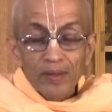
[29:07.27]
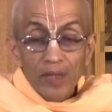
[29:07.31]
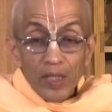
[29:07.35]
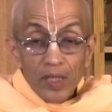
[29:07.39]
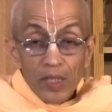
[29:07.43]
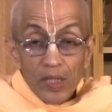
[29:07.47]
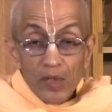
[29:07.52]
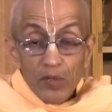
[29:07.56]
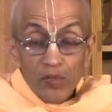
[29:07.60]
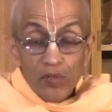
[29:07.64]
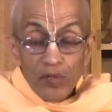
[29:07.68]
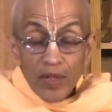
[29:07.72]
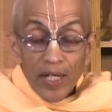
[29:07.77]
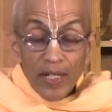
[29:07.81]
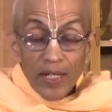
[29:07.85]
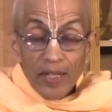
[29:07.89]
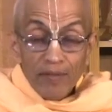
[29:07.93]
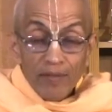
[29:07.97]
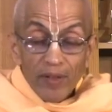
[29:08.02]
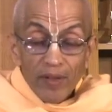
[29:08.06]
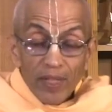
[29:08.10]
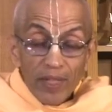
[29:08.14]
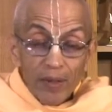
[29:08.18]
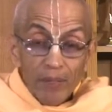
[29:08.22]
That is
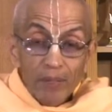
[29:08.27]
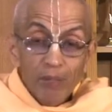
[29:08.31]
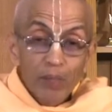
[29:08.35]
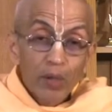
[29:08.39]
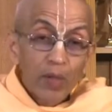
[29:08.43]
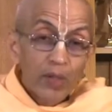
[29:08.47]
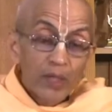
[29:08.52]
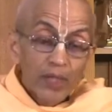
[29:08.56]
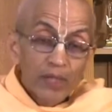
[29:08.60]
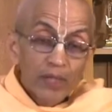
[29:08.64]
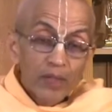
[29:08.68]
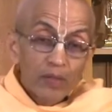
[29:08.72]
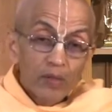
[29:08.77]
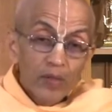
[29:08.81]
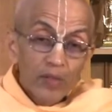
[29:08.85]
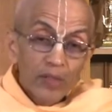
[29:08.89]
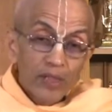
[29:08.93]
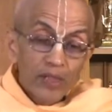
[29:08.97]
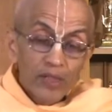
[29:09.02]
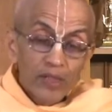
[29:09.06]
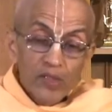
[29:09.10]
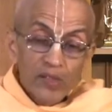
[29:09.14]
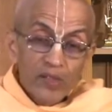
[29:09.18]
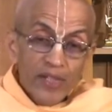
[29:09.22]
very, very important to
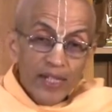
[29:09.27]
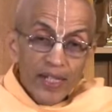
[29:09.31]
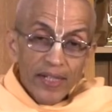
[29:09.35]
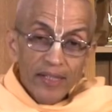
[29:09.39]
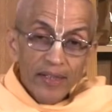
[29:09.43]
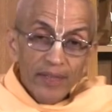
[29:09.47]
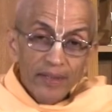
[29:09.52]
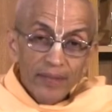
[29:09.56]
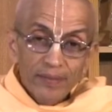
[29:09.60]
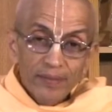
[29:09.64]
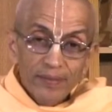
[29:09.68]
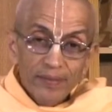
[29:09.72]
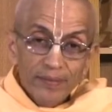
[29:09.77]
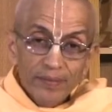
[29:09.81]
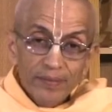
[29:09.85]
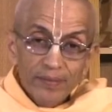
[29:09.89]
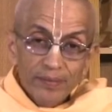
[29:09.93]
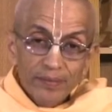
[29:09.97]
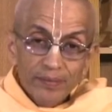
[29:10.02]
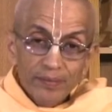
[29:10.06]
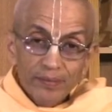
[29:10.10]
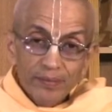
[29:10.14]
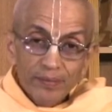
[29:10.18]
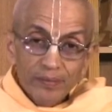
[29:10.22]
understand.
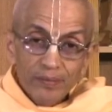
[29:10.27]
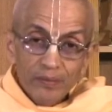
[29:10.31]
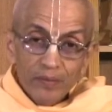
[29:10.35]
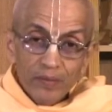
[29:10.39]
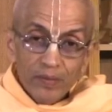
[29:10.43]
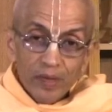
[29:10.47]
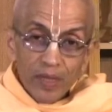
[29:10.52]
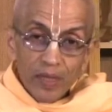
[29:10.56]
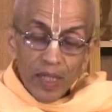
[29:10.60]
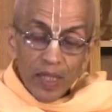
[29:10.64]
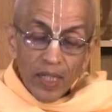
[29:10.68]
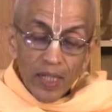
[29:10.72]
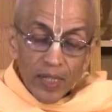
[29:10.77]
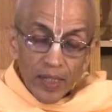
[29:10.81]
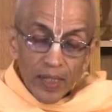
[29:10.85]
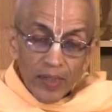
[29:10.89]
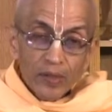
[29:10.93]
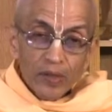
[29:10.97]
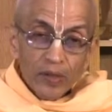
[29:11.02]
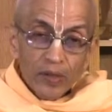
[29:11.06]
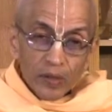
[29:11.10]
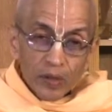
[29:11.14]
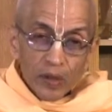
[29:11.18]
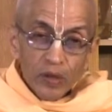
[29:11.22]

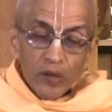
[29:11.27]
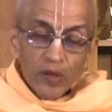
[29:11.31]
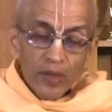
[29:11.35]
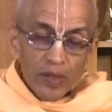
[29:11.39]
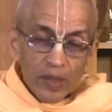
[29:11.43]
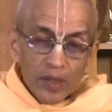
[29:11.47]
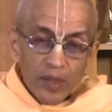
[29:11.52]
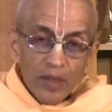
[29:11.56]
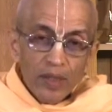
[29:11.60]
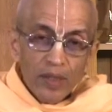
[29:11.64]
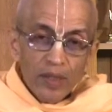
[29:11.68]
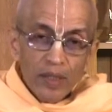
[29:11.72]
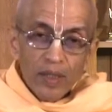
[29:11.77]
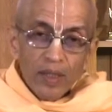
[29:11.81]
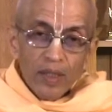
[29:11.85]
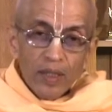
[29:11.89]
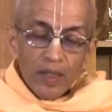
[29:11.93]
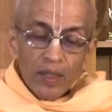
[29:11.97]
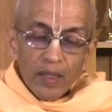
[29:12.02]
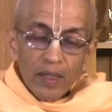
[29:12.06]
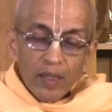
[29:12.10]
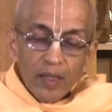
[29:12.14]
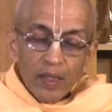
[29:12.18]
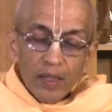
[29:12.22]
And you should
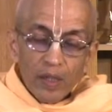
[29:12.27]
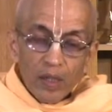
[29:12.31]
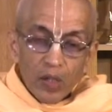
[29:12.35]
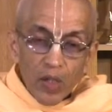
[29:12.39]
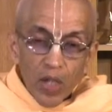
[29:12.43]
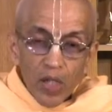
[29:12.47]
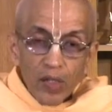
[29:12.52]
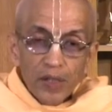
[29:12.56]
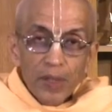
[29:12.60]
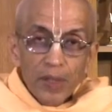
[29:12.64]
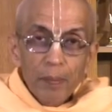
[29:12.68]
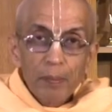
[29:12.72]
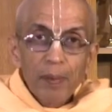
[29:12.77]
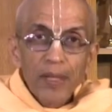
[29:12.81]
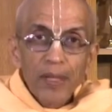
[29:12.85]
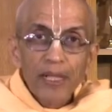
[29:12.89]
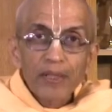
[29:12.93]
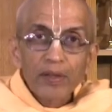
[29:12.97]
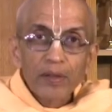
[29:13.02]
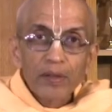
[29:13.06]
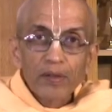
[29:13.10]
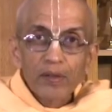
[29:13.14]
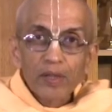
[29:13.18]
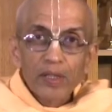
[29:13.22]
uh, uh,
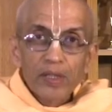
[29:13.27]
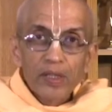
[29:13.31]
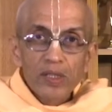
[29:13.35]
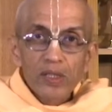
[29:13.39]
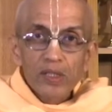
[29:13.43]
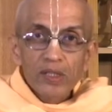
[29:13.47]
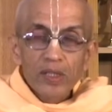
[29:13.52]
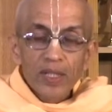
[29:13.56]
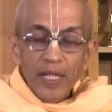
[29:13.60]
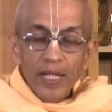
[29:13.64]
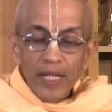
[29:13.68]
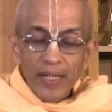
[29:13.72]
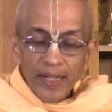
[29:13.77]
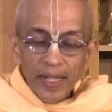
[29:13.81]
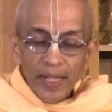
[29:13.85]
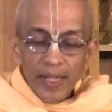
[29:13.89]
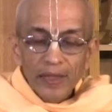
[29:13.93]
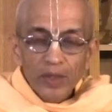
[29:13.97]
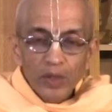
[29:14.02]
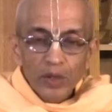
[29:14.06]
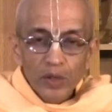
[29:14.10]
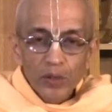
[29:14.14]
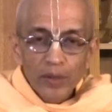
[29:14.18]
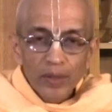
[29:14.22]
contemplate on this and
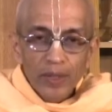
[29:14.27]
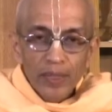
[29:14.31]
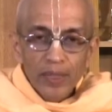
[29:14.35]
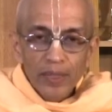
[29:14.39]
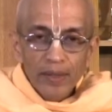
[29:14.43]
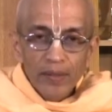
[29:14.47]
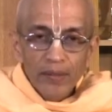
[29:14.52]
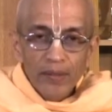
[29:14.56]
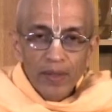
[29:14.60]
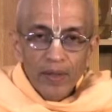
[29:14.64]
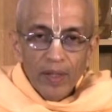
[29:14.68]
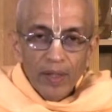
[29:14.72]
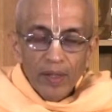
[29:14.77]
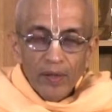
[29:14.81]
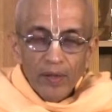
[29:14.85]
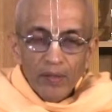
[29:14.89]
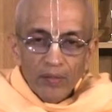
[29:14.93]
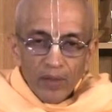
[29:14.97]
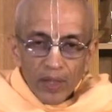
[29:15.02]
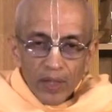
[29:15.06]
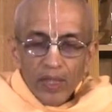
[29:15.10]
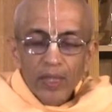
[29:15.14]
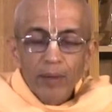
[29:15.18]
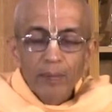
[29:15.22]
actually
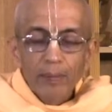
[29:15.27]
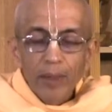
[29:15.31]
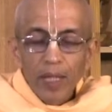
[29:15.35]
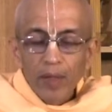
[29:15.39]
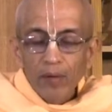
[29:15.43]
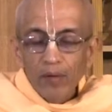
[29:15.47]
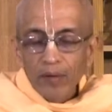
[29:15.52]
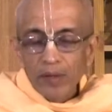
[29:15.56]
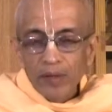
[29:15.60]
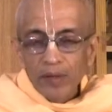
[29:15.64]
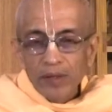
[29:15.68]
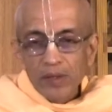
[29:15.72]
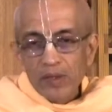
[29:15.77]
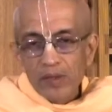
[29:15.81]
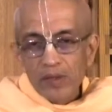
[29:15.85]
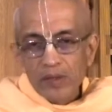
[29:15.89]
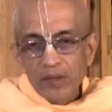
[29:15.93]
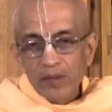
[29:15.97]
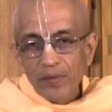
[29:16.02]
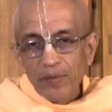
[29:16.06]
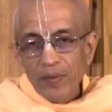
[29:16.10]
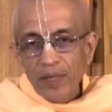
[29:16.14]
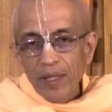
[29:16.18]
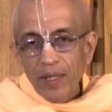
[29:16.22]
think about
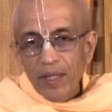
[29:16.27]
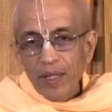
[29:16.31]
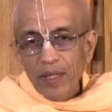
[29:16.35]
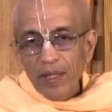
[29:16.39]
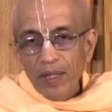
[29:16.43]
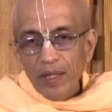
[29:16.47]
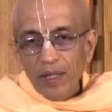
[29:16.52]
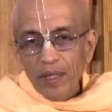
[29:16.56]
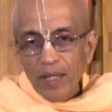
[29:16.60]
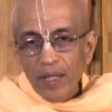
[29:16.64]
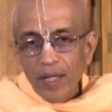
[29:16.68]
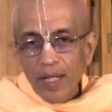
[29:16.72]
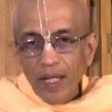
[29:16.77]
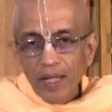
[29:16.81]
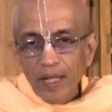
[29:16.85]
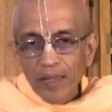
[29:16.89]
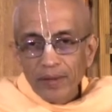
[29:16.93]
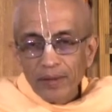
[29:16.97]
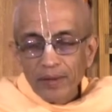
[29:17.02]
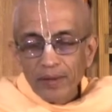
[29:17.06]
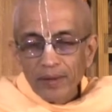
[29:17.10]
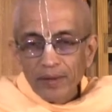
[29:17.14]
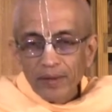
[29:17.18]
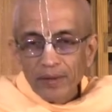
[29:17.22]
this
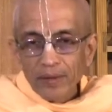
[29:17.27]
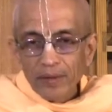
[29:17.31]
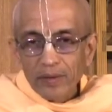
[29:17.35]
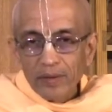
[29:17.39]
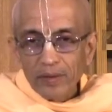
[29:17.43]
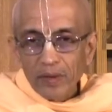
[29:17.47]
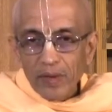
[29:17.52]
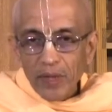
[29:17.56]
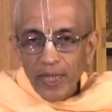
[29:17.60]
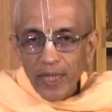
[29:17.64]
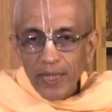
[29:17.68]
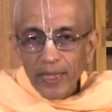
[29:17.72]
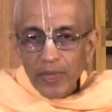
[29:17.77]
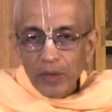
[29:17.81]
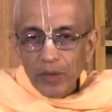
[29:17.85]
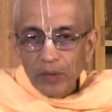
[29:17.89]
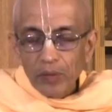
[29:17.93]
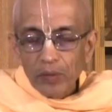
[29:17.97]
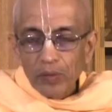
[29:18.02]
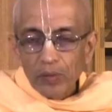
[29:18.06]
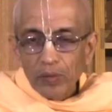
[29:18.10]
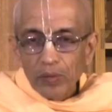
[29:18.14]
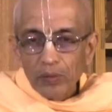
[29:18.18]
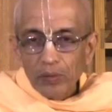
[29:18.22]
and uh, try
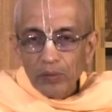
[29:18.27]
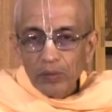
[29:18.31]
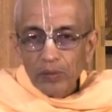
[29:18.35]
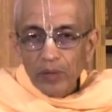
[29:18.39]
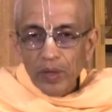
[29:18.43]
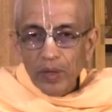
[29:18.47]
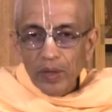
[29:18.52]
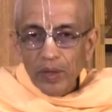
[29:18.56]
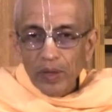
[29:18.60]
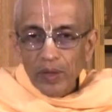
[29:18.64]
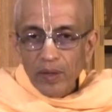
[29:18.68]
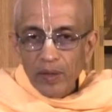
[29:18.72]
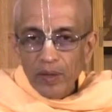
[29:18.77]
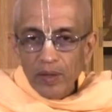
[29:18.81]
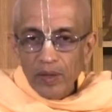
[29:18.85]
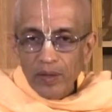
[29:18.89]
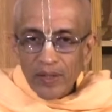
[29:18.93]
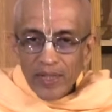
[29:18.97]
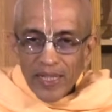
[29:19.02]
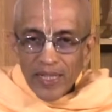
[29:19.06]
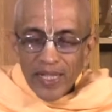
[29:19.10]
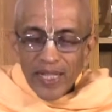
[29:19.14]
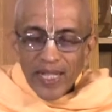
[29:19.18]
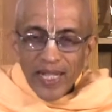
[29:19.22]
to uh,
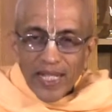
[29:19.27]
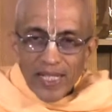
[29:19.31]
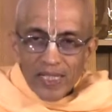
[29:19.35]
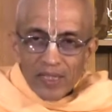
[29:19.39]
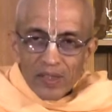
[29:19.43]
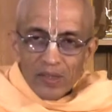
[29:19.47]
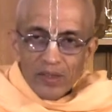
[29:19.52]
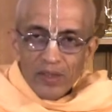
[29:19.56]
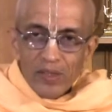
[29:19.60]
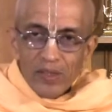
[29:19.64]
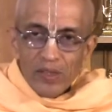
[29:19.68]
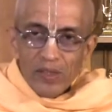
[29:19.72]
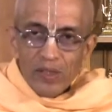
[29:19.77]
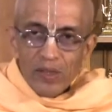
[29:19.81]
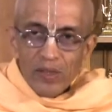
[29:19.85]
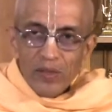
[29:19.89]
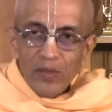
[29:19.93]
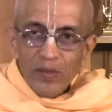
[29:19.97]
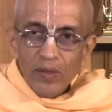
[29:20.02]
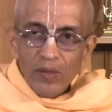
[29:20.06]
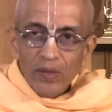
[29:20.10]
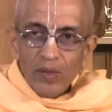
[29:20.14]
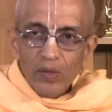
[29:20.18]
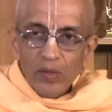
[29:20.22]
realize this
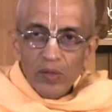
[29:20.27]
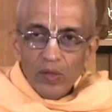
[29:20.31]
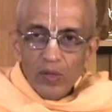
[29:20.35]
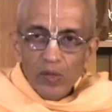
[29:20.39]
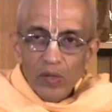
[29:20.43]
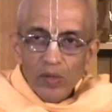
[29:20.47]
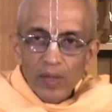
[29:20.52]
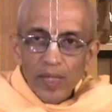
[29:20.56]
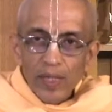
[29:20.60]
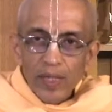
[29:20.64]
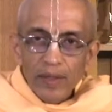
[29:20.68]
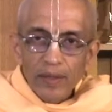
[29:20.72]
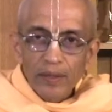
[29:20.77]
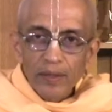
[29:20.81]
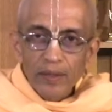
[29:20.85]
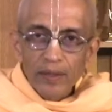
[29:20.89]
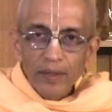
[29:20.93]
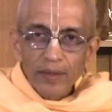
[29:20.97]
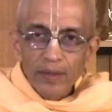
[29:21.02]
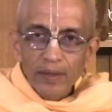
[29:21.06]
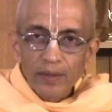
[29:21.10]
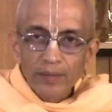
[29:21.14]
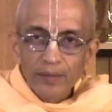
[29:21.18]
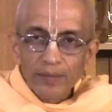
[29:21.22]
so that
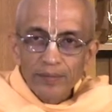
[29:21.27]
uh,